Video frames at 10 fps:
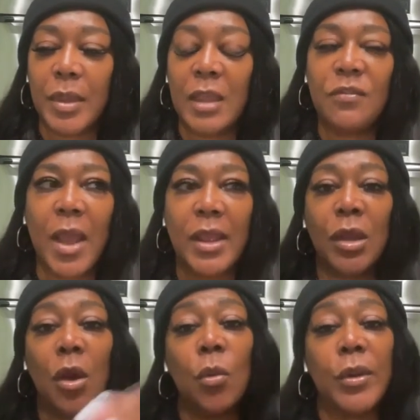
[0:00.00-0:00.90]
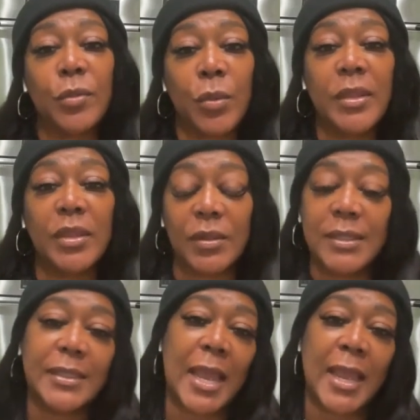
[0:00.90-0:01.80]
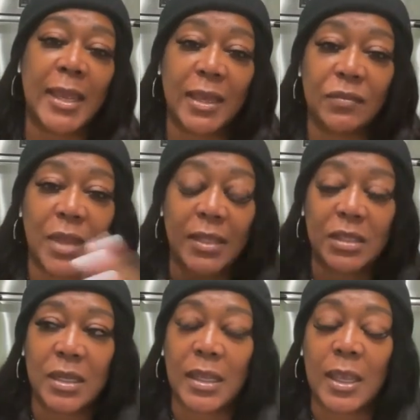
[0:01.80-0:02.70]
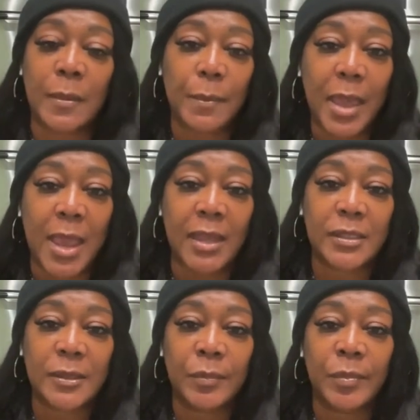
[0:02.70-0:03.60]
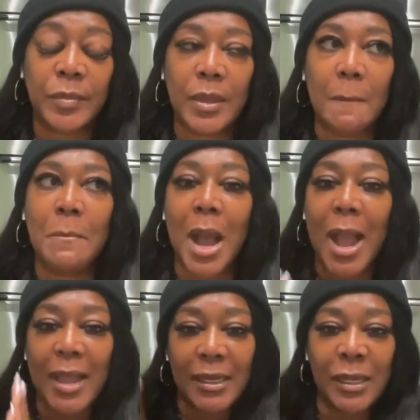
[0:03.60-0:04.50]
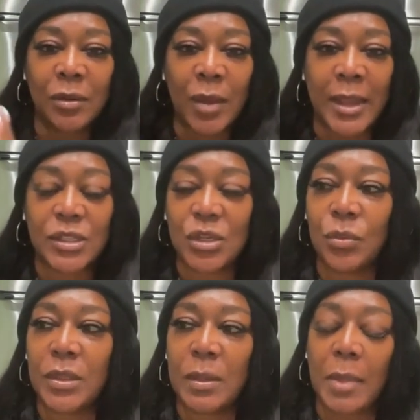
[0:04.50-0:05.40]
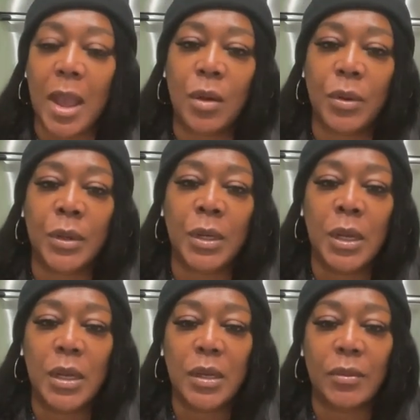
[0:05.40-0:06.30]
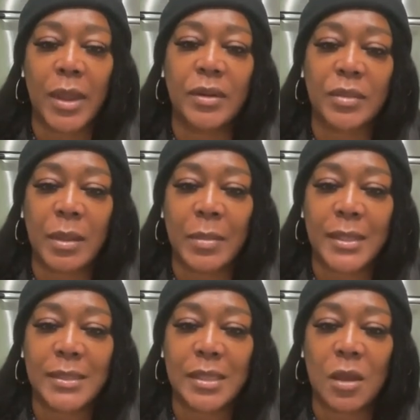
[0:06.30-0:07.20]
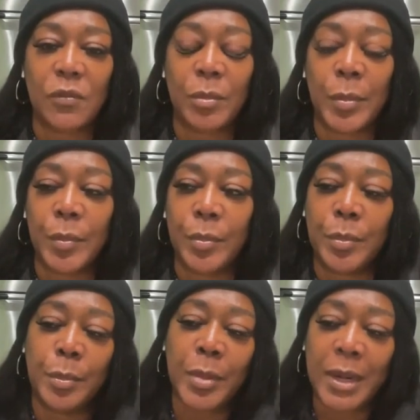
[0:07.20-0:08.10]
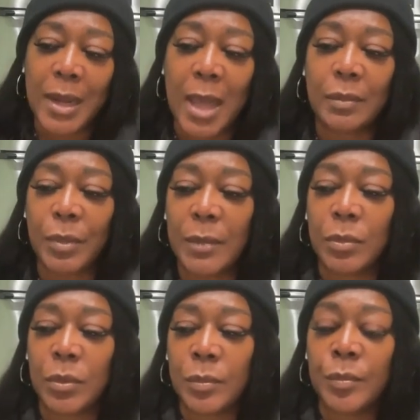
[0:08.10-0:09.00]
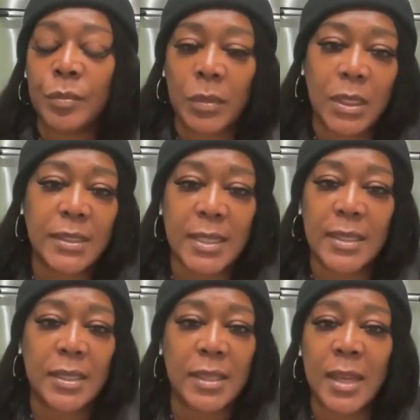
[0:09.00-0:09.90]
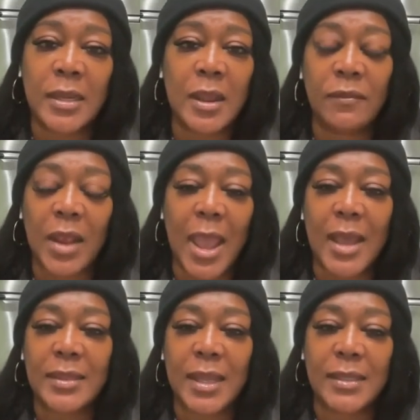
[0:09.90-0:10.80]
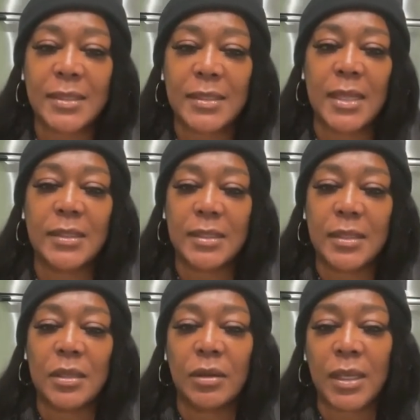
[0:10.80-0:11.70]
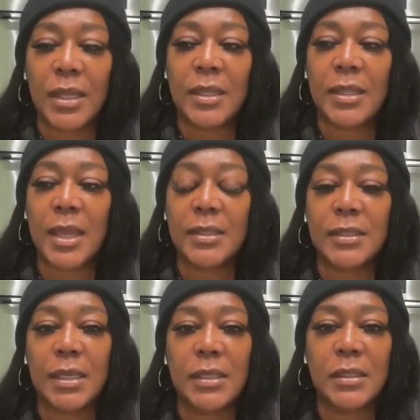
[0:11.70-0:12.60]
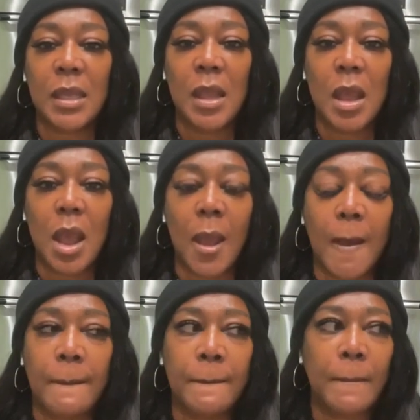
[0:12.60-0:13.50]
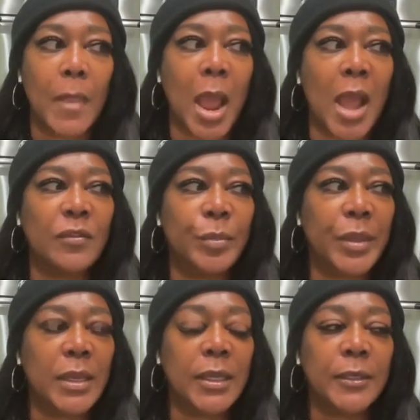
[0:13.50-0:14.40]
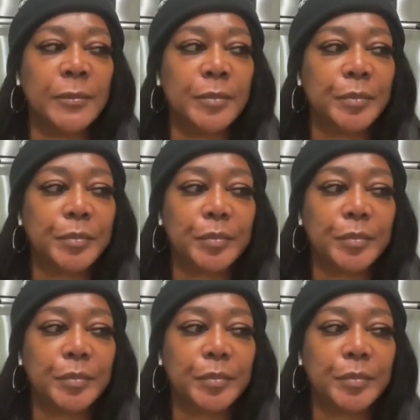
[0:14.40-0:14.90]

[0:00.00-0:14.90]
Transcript: if I go with what they're saying, if that's going to impact my interaction with the power greater than myself. But a lot of people said that they never had that sense, that they're getting that sense. I've been